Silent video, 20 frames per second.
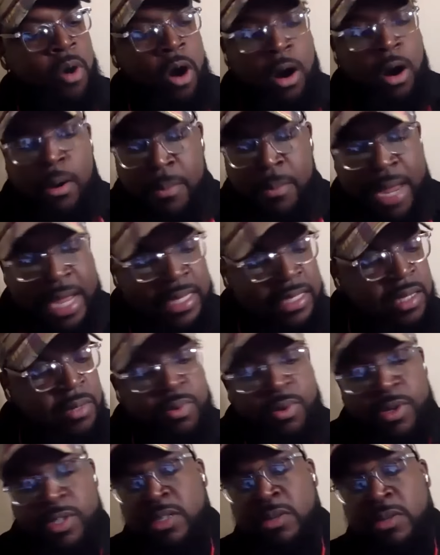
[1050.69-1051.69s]
are
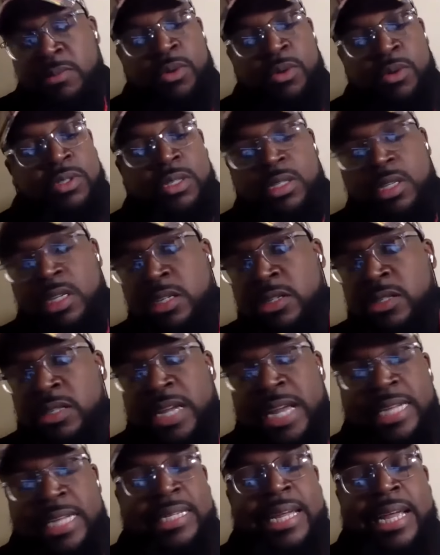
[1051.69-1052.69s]
amazing principals and teachers
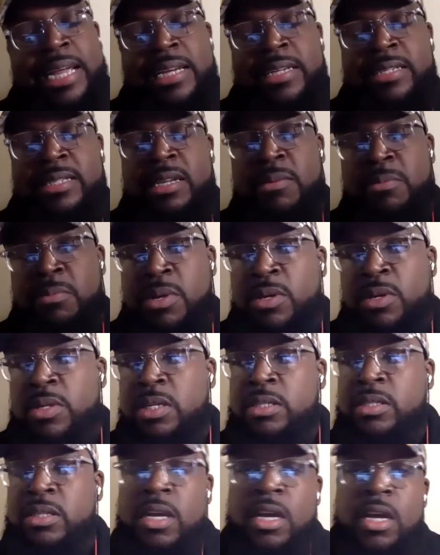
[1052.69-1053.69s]
and educators in the
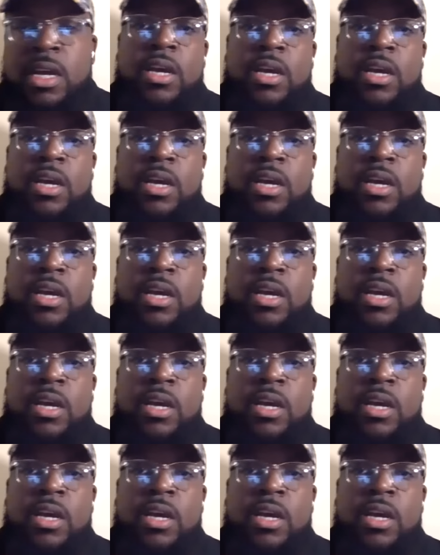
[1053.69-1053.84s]
buildings